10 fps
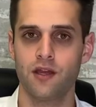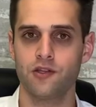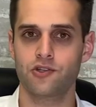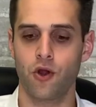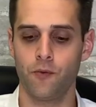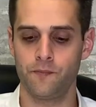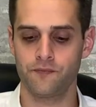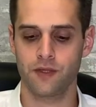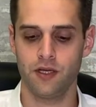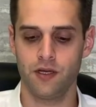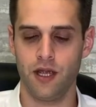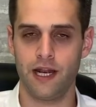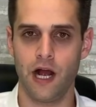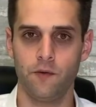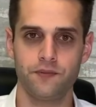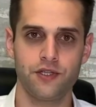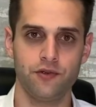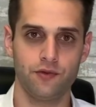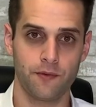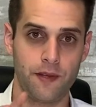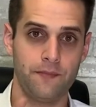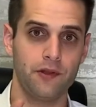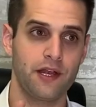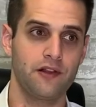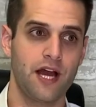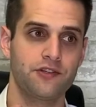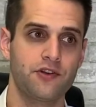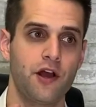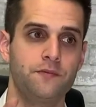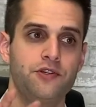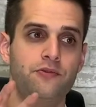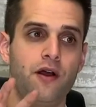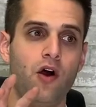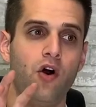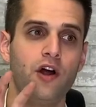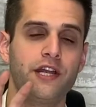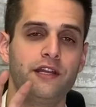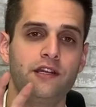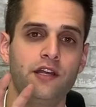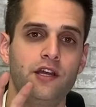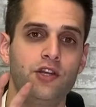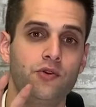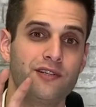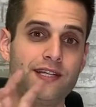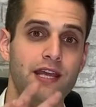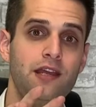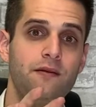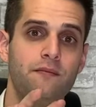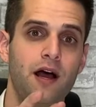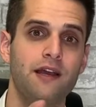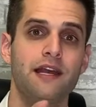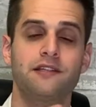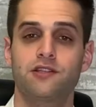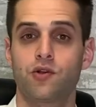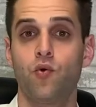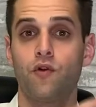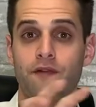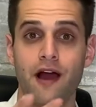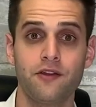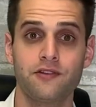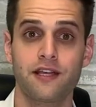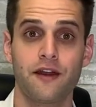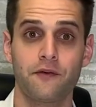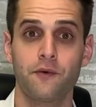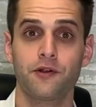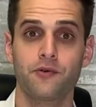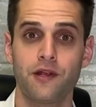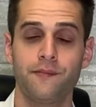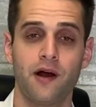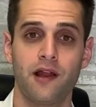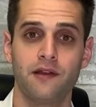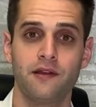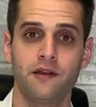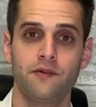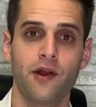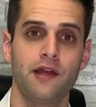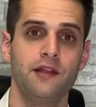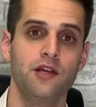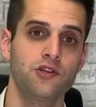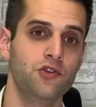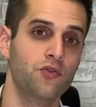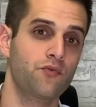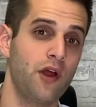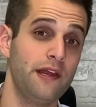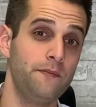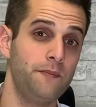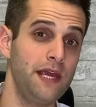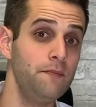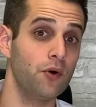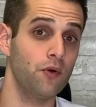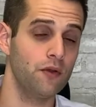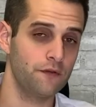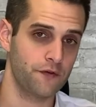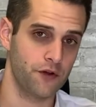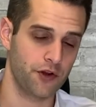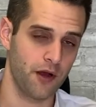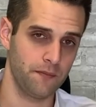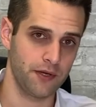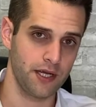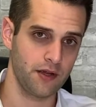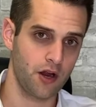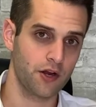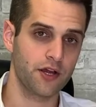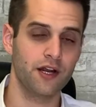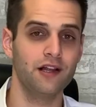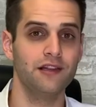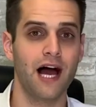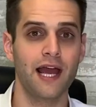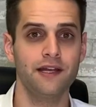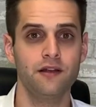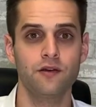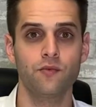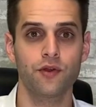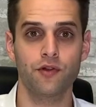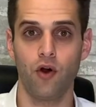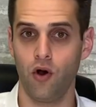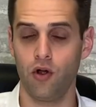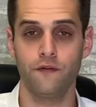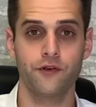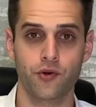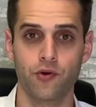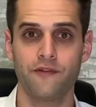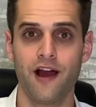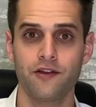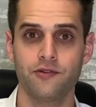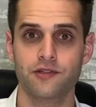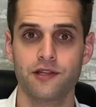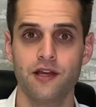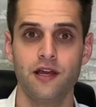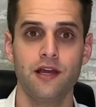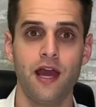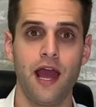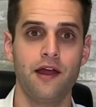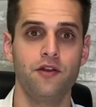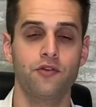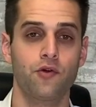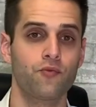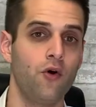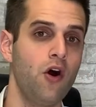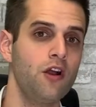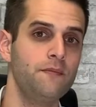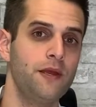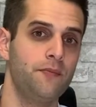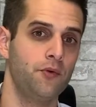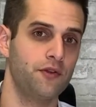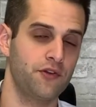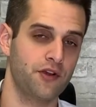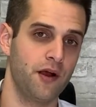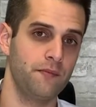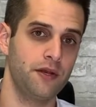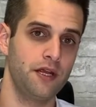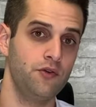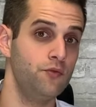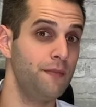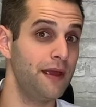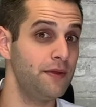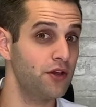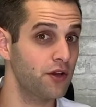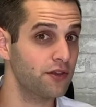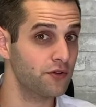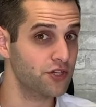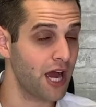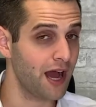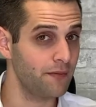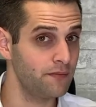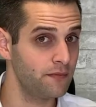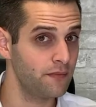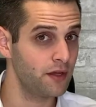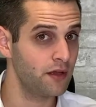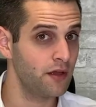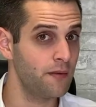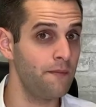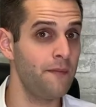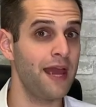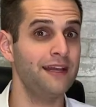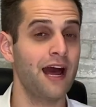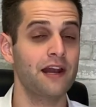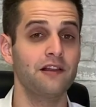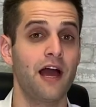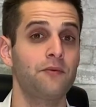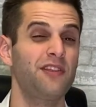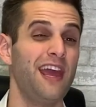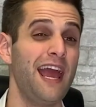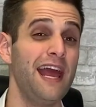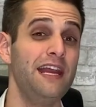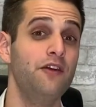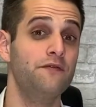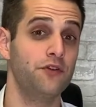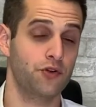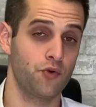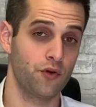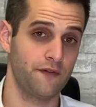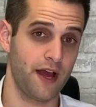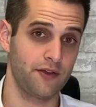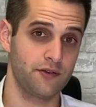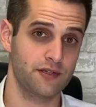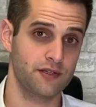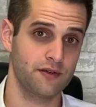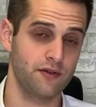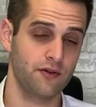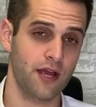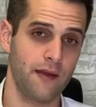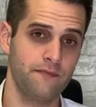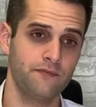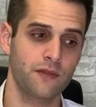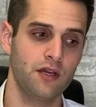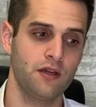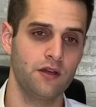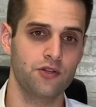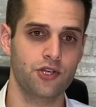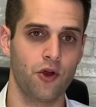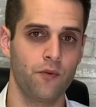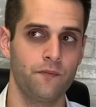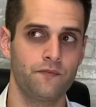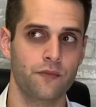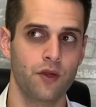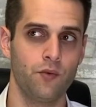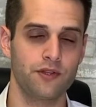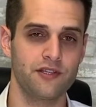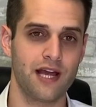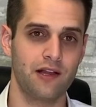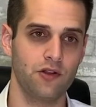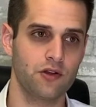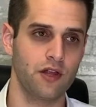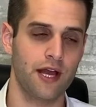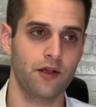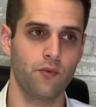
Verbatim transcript: So it helps you, the People Analyzer helps you audit your team against the core values that everyone agreed upon, right? So the right people for your company are gonna align with all of your core values. And the wrong people with your company, who may be good at their job, may not align with any of your core values, okay? So what does that look like?